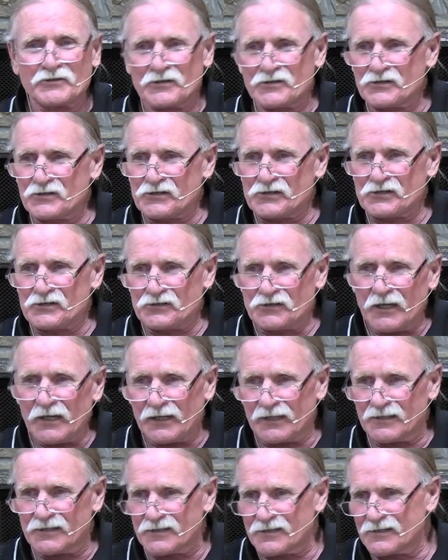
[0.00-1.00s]
of
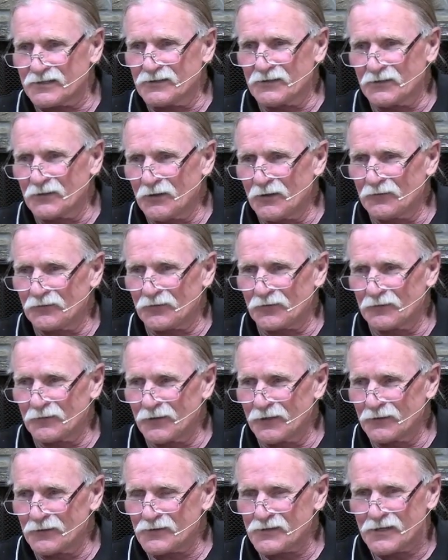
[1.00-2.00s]
sticks, you know, from
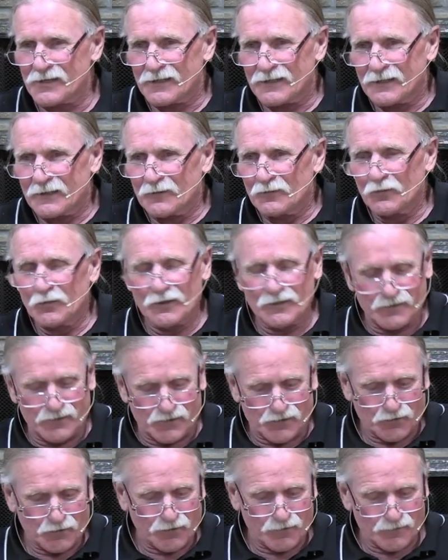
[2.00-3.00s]
those
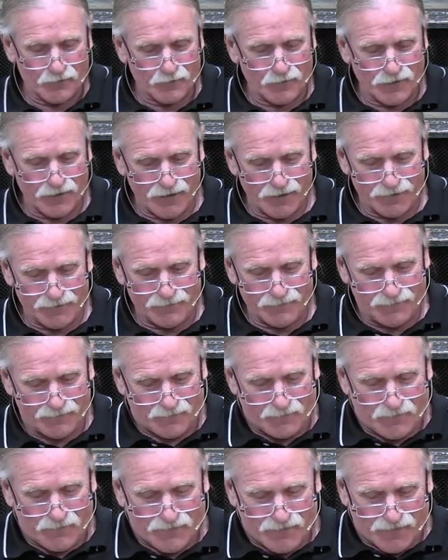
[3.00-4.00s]
windstorms we had
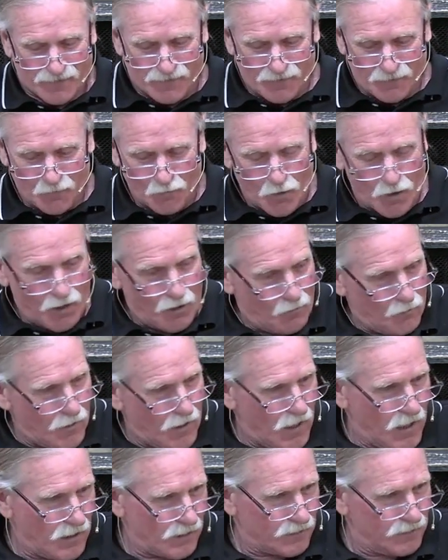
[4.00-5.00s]
a while
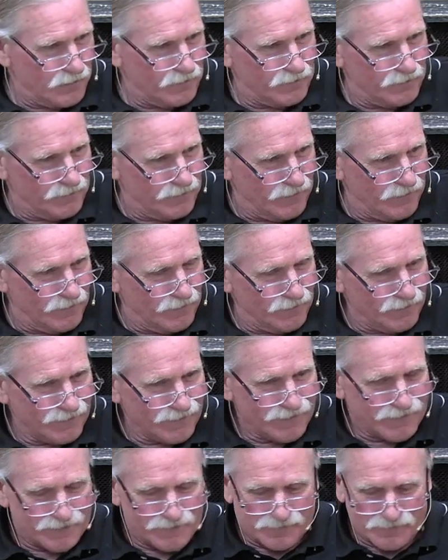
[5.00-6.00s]
back, and
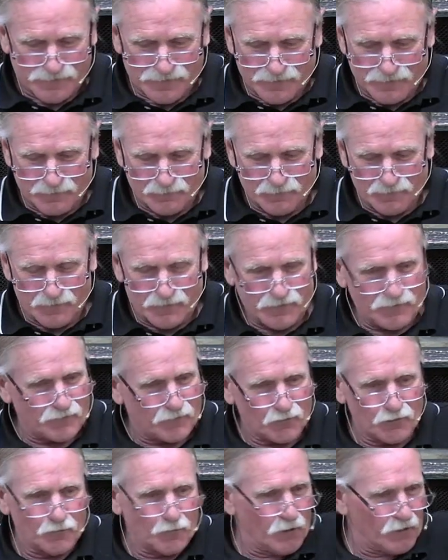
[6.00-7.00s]

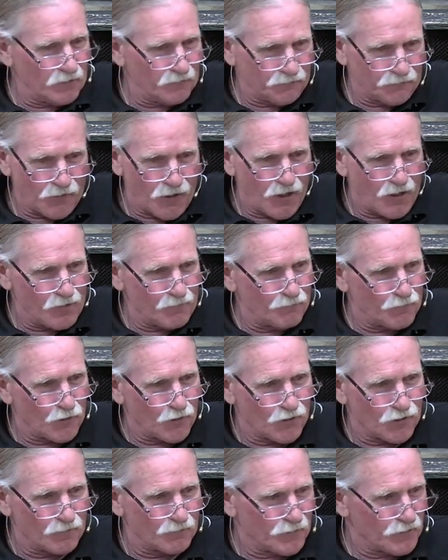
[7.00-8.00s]
throw them on the fire and
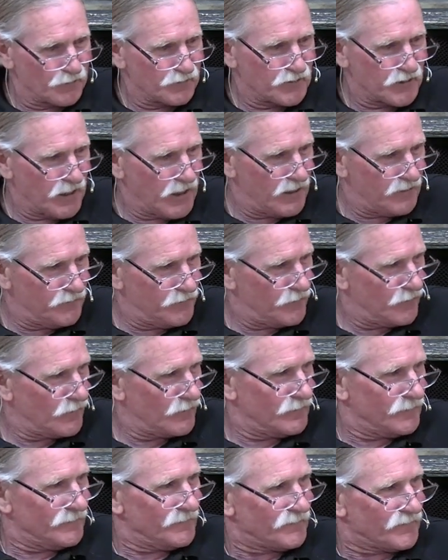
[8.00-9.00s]
burn them. They're dead. They
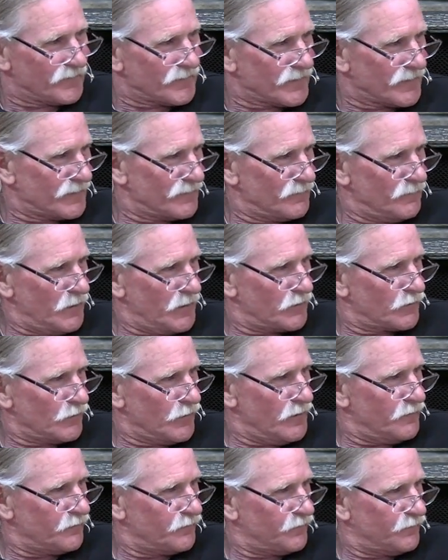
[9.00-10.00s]
make great